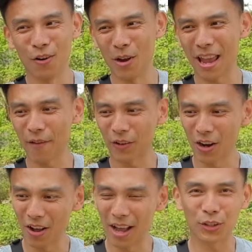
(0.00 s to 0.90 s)
We have
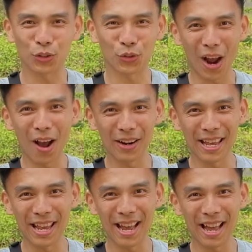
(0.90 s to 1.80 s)
got a trout
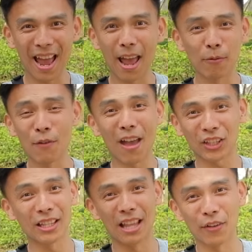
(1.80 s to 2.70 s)
here, and we've
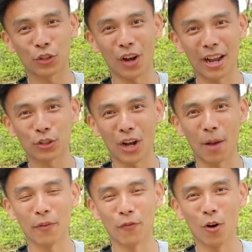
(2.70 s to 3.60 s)
actually never tried
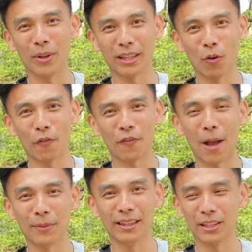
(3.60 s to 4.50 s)
trout before, but they're all
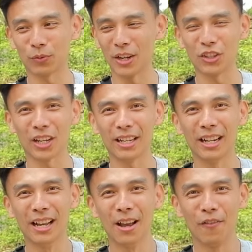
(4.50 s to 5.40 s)
farmed in this region.
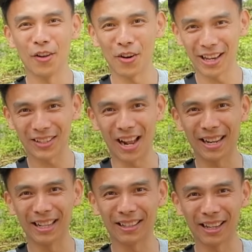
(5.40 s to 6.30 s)
Very
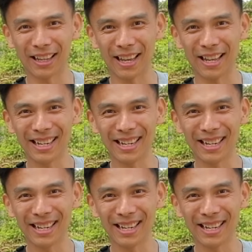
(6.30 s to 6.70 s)
excited to dig in.